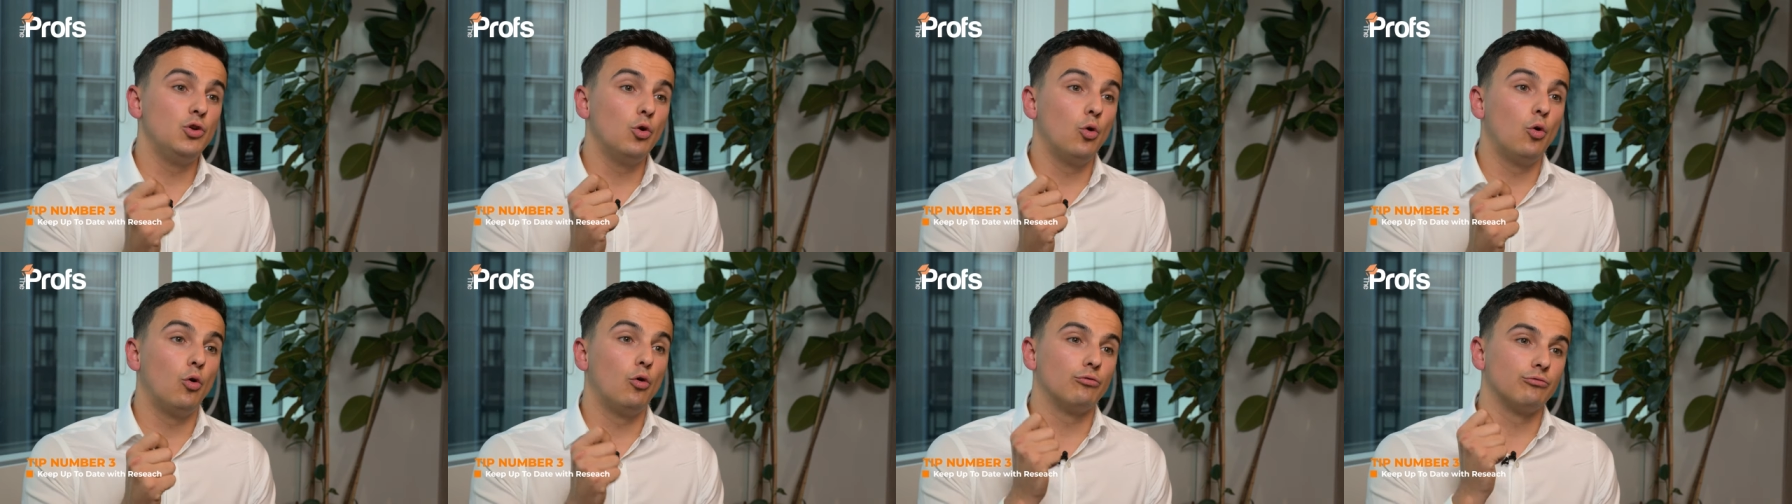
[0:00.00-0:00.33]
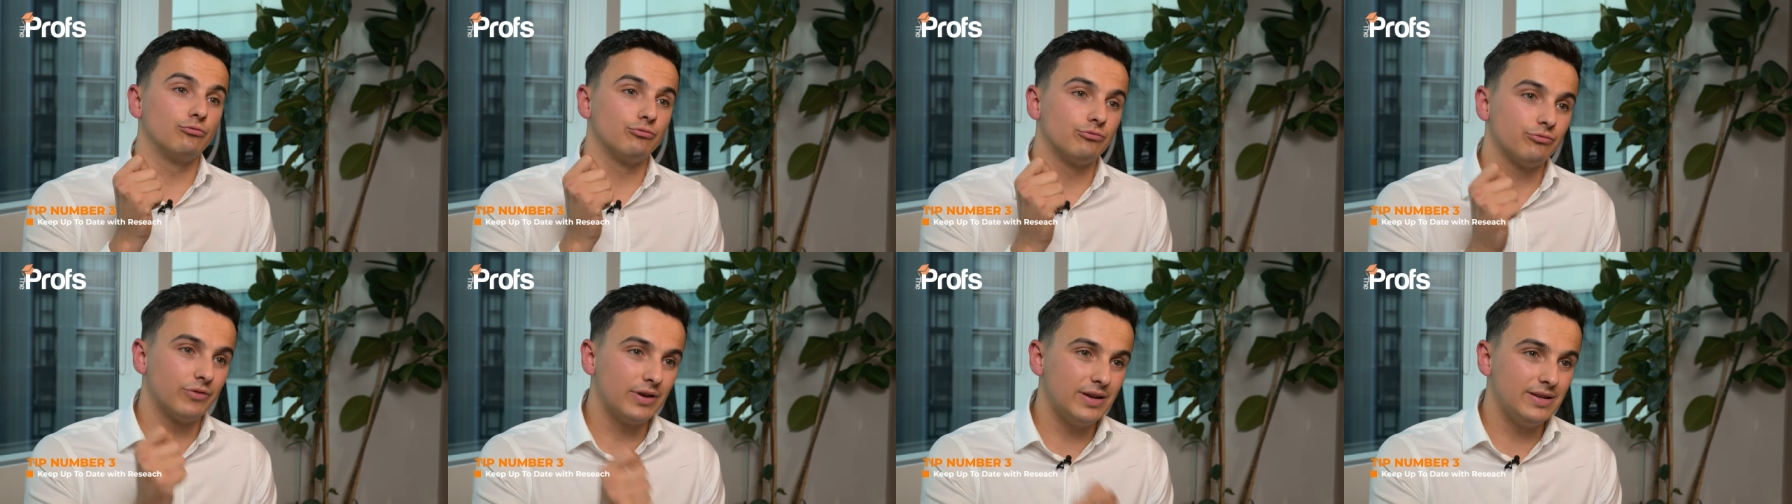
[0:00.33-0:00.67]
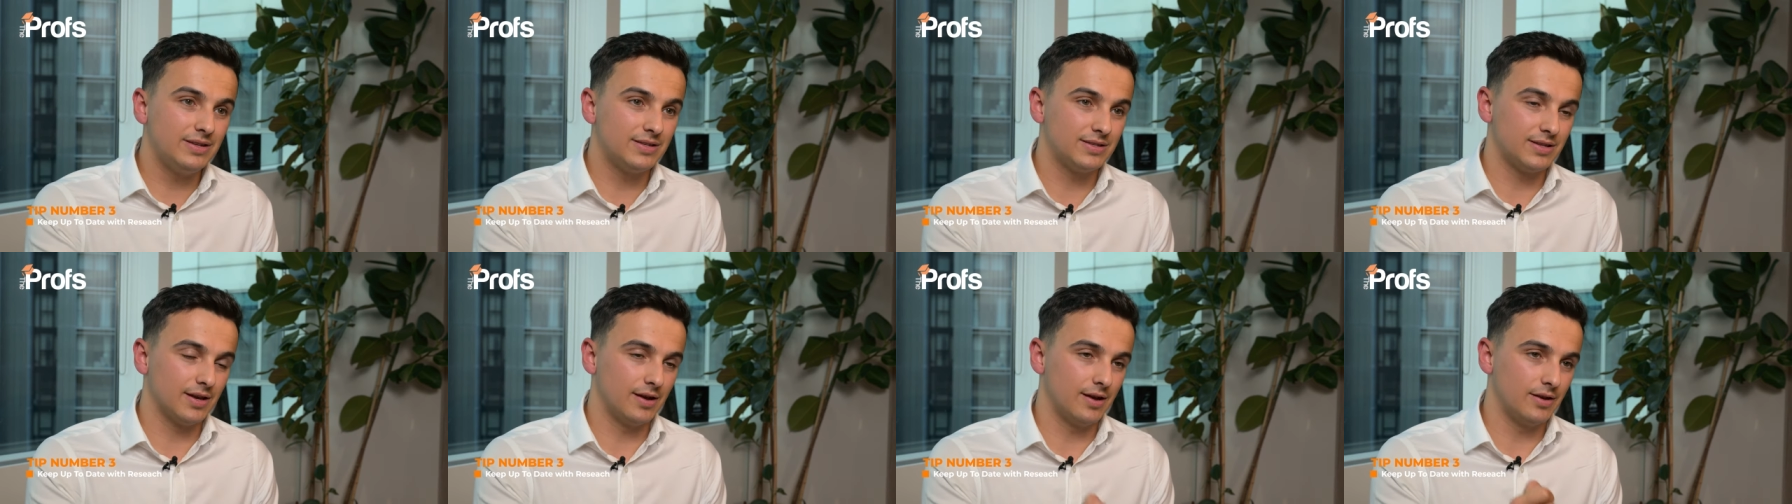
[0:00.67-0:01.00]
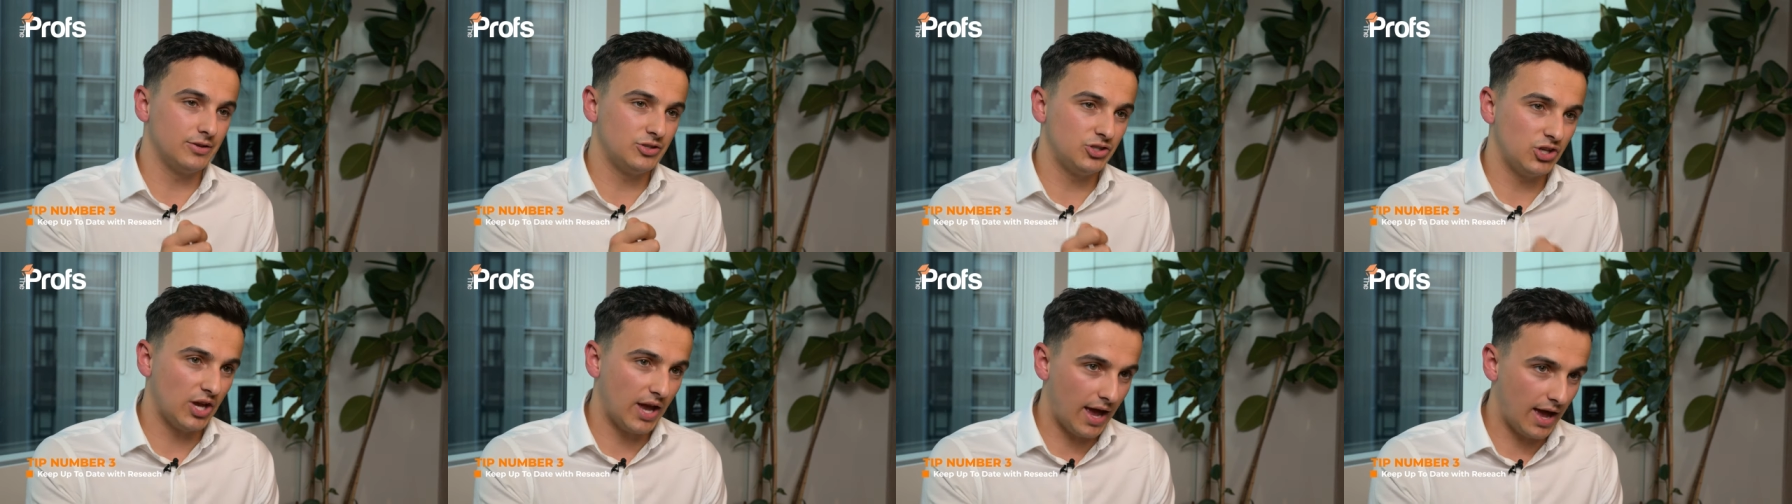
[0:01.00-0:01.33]
your
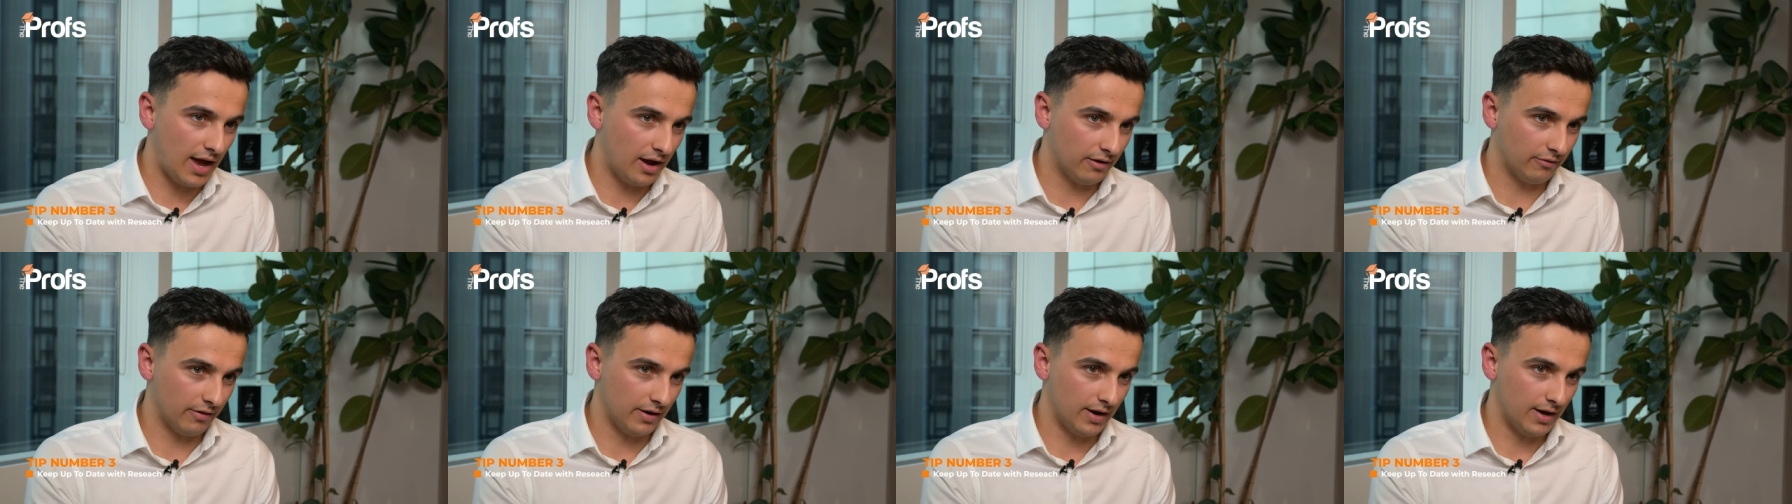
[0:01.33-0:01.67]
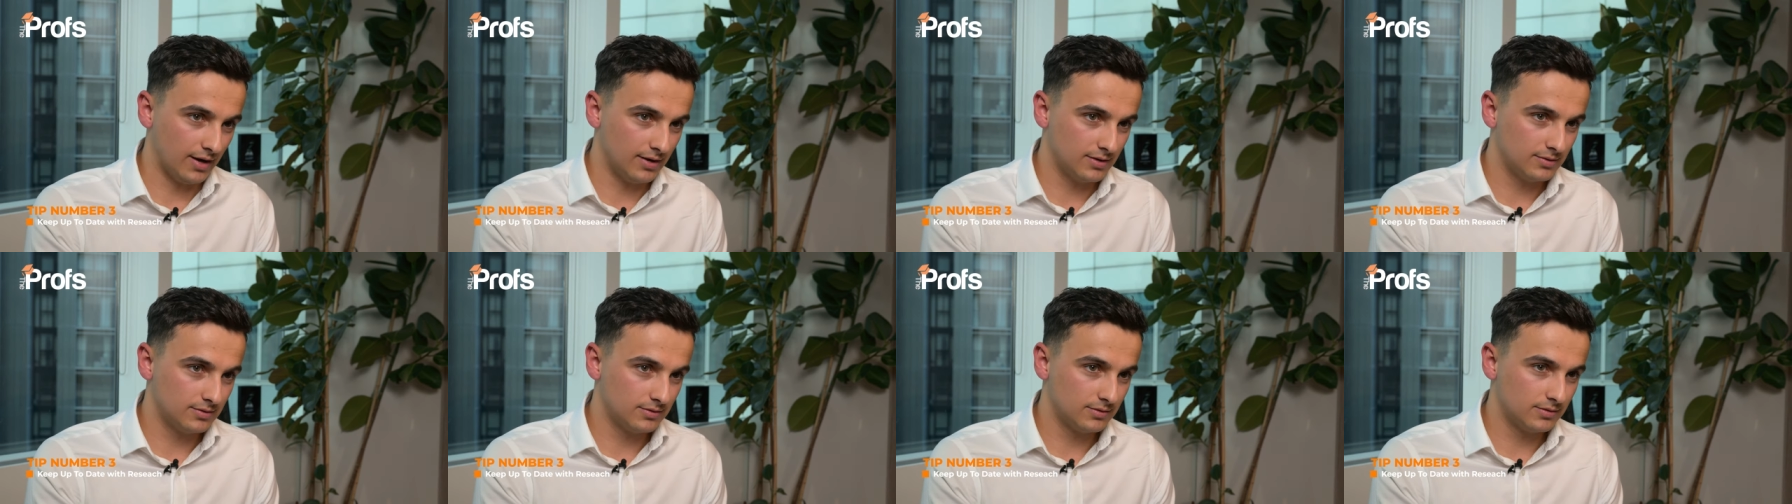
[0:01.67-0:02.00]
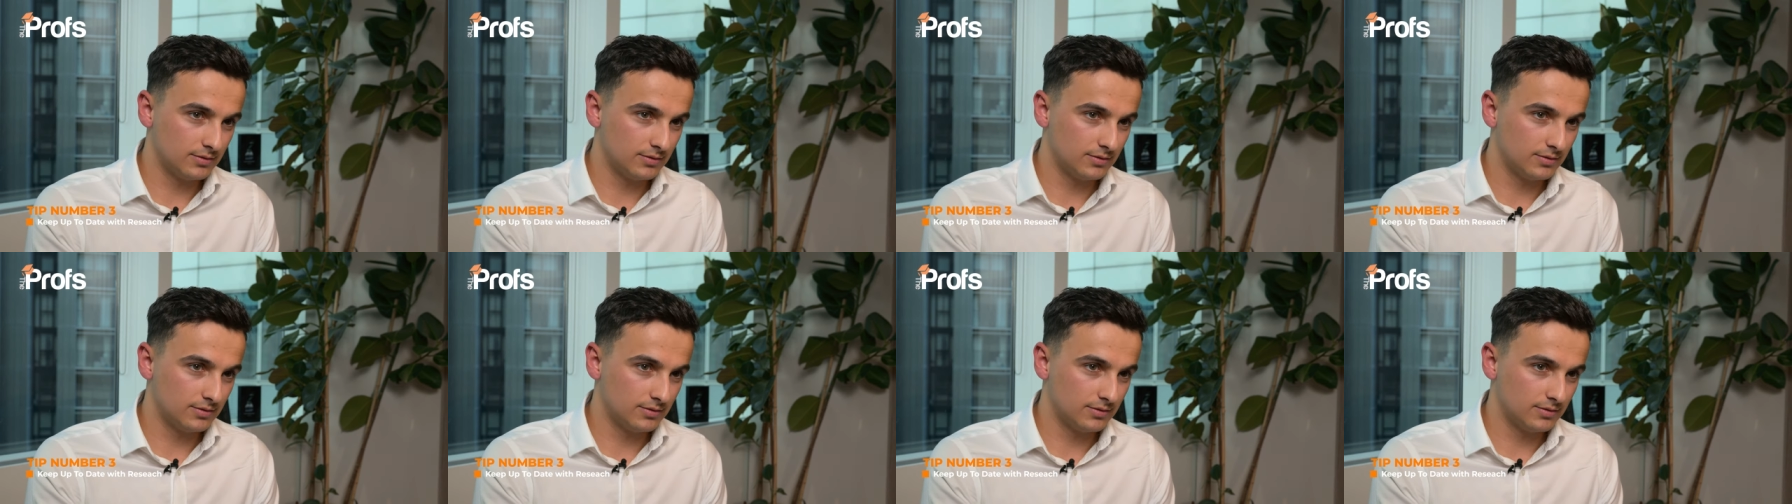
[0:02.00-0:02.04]
research area.